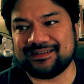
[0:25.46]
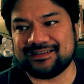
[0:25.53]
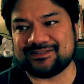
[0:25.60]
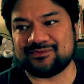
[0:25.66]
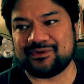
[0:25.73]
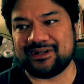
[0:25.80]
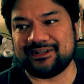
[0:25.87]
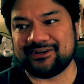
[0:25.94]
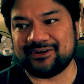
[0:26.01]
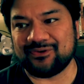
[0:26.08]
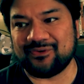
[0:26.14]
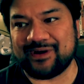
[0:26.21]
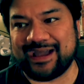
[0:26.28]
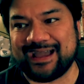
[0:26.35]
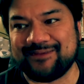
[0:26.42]
is well
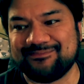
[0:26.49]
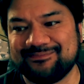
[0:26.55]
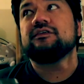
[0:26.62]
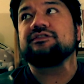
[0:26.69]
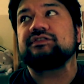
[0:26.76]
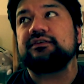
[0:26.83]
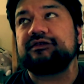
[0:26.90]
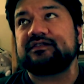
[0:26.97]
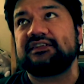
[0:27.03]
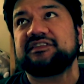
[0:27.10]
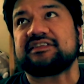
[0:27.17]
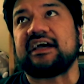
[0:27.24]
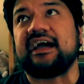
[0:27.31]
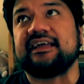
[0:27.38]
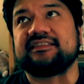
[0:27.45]
underway. So
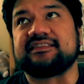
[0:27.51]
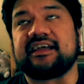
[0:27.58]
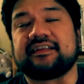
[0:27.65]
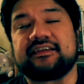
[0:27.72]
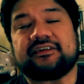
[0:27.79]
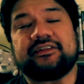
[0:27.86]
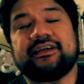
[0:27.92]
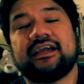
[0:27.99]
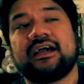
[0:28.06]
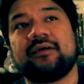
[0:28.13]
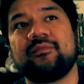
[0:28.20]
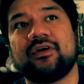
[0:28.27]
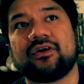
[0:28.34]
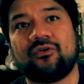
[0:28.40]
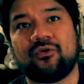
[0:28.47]
since I technically
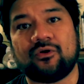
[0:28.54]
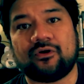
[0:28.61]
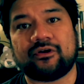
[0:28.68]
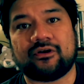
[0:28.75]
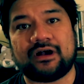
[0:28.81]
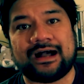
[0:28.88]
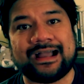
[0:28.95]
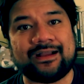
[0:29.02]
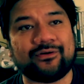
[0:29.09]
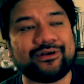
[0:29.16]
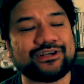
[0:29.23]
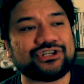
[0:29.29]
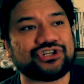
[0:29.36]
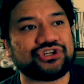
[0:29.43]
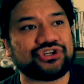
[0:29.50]
am a quarter
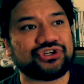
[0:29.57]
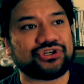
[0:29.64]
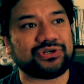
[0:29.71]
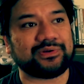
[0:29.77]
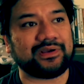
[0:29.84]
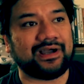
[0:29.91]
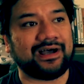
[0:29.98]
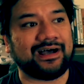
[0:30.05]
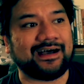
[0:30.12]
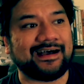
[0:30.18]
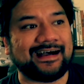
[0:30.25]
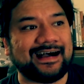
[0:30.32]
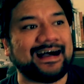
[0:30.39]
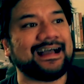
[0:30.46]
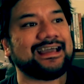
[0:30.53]
Irish,
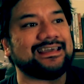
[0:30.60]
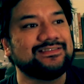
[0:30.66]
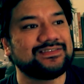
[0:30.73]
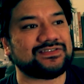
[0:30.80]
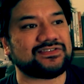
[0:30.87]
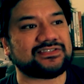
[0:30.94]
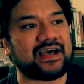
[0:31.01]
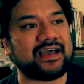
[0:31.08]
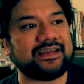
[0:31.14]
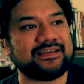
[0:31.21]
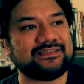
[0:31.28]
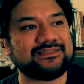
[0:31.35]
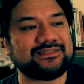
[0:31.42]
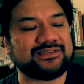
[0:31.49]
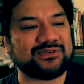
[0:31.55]
I
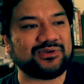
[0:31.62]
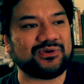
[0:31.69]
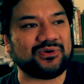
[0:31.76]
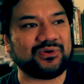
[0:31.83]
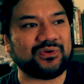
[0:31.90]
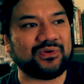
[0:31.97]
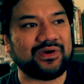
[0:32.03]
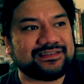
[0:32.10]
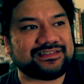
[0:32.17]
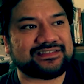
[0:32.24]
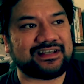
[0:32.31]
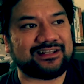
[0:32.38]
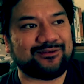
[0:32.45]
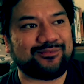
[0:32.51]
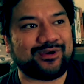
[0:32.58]
decided to
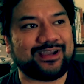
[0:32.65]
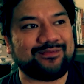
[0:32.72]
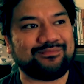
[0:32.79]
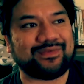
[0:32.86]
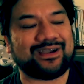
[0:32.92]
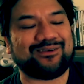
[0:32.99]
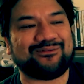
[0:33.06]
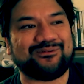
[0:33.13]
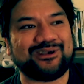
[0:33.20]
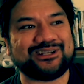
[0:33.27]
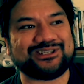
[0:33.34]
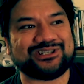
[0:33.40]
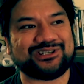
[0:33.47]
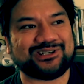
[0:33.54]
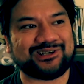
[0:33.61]
celebrate my
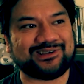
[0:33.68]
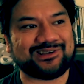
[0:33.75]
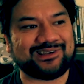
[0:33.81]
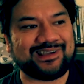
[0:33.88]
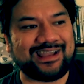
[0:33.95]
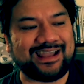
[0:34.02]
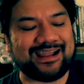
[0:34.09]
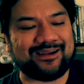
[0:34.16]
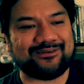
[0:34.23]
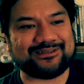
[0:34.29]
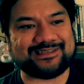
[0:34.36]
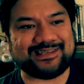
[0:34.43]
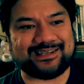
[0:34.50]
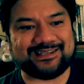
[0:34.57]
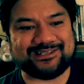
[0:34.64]
rich
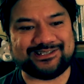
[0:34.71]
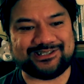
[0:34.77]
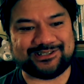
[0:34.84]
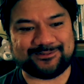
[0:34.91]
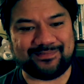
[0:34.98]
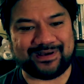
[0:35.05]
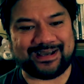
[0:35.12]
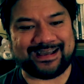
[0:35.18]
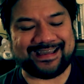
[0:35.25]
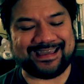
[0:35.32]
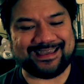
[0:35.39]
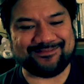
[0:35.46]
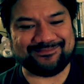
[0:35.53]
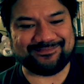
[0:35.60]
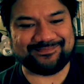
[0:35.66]
heritage
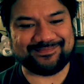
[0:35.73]
by